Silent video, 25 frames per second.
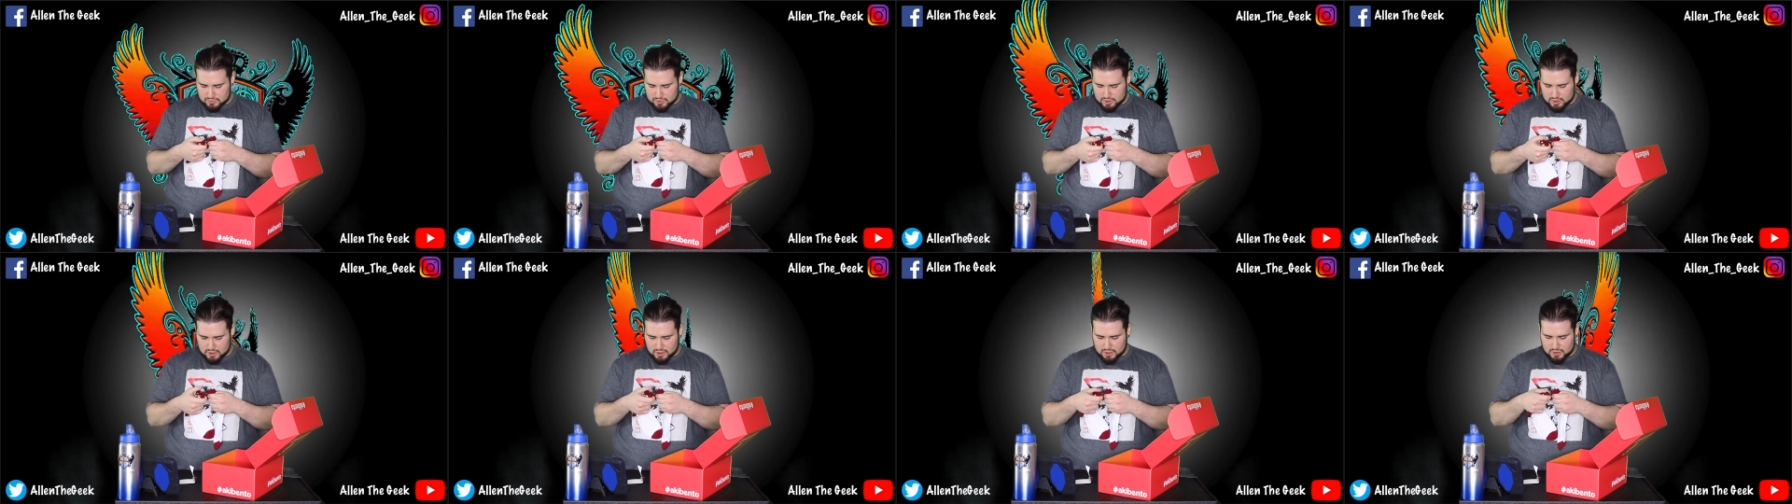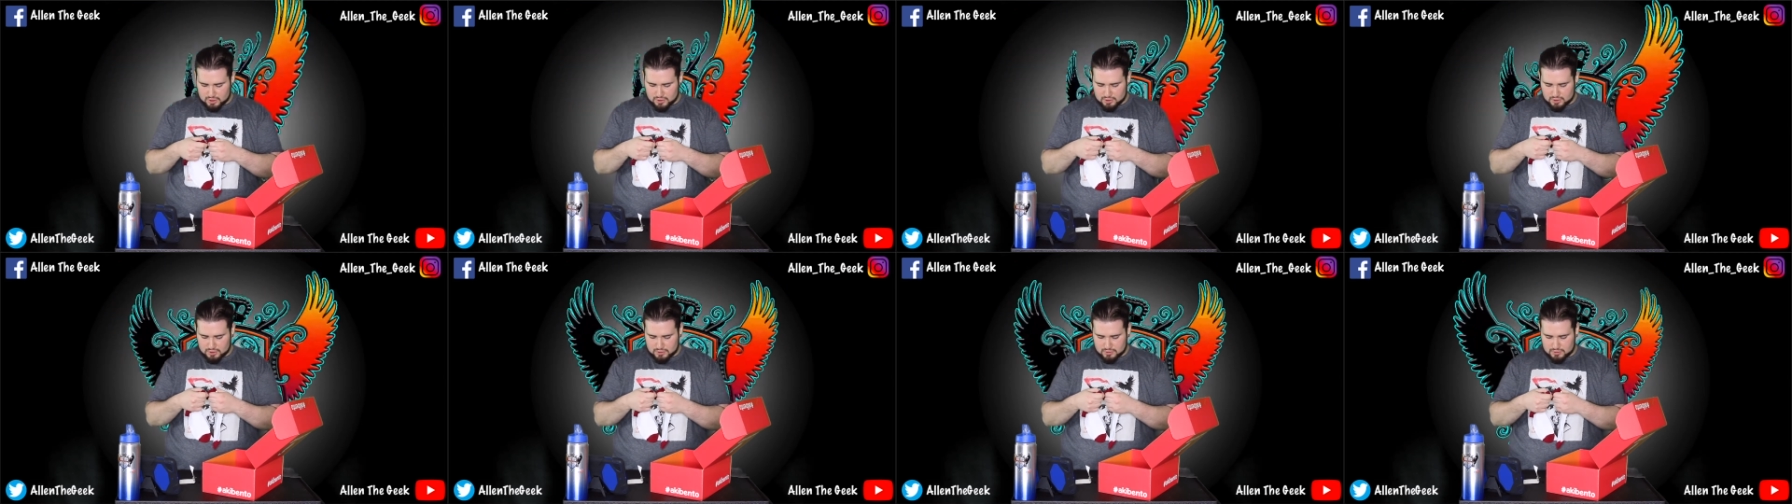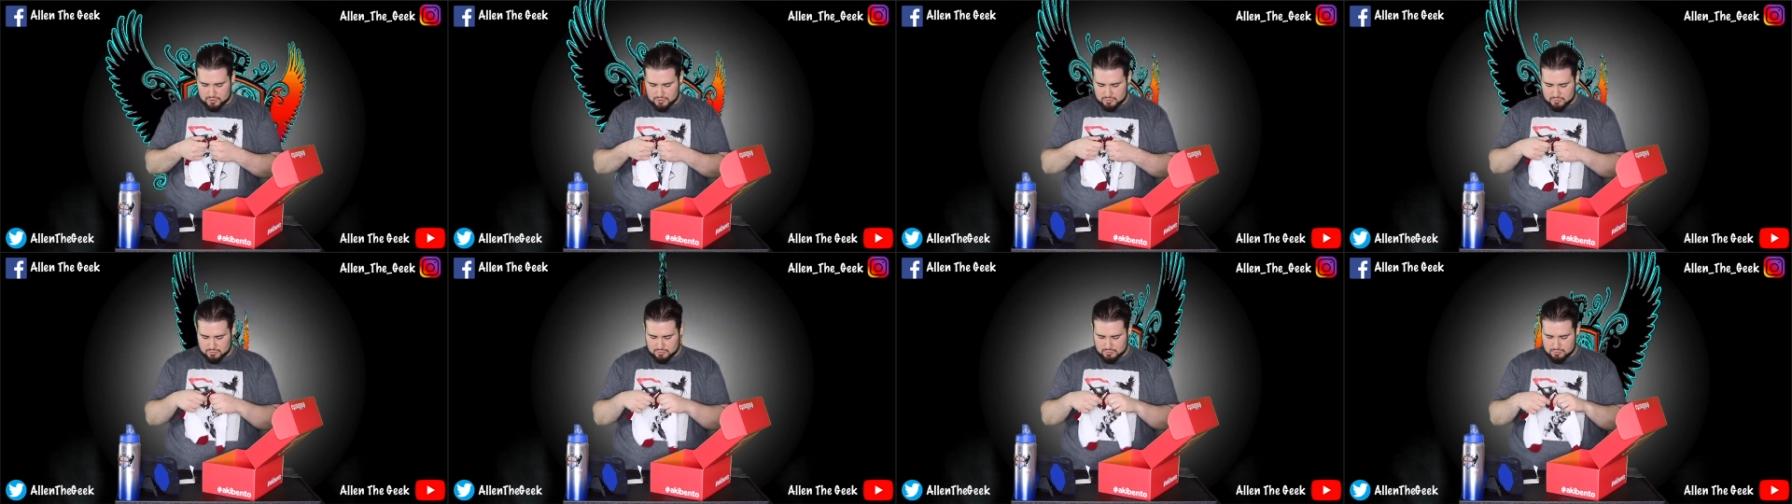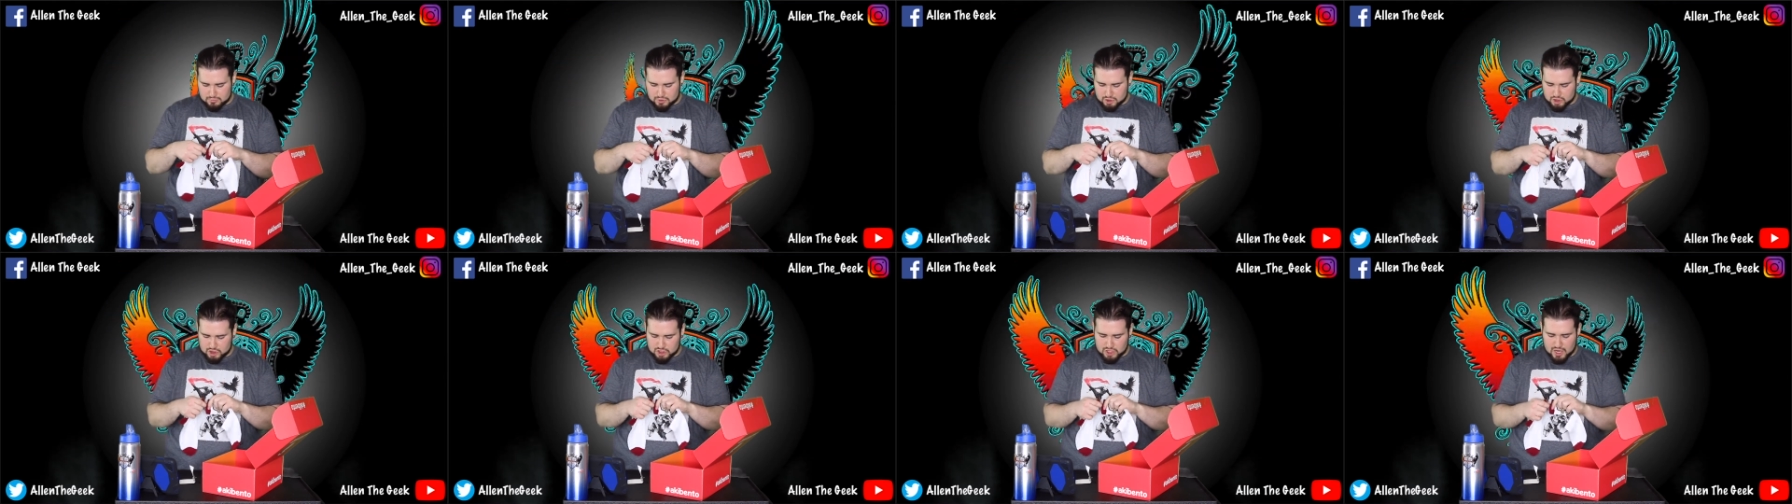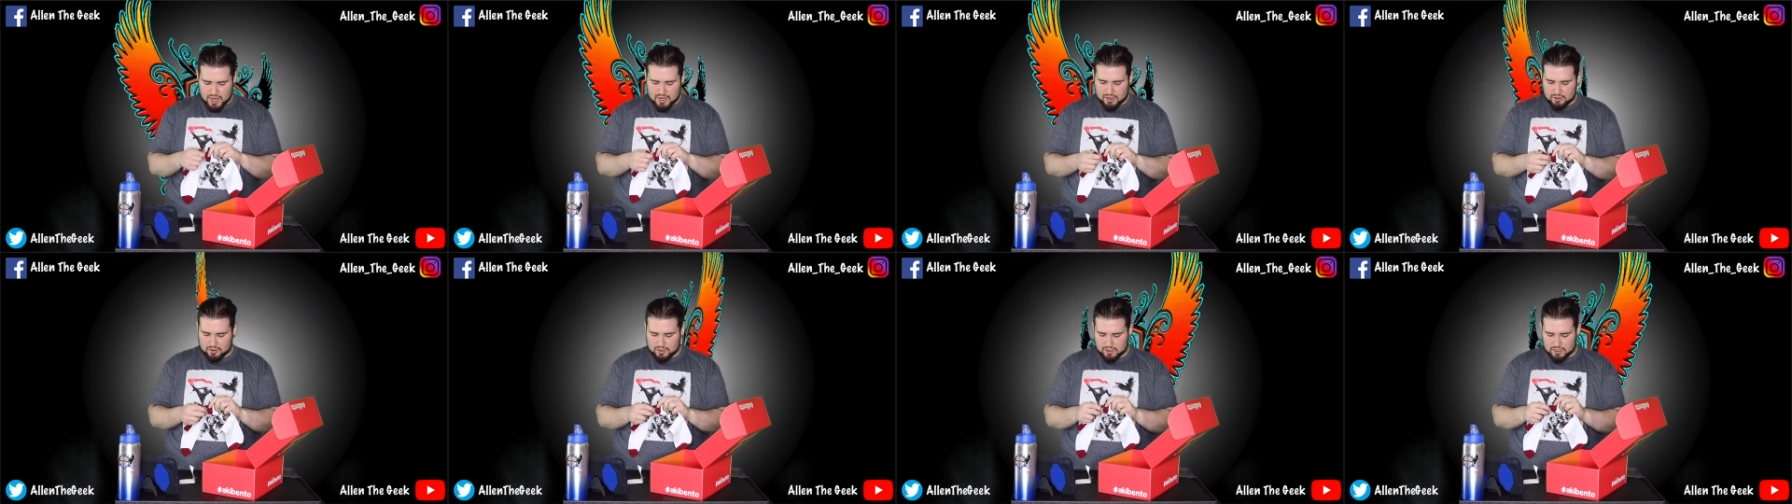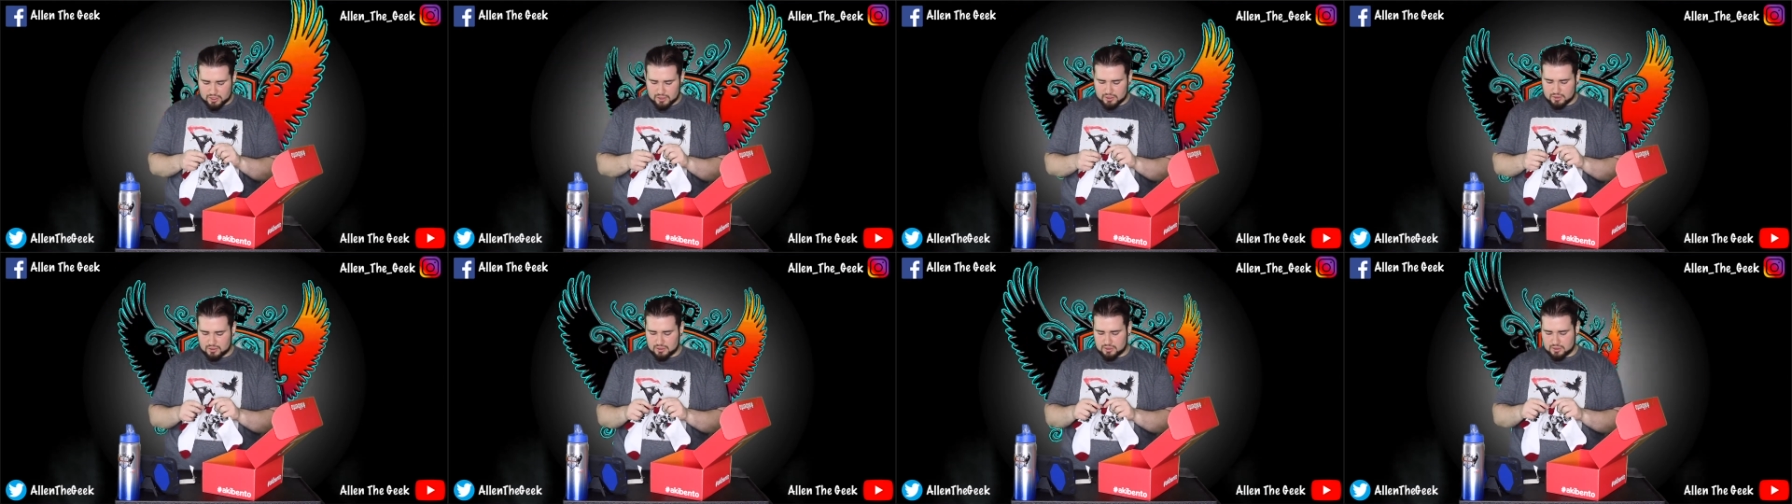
utterly shattering it.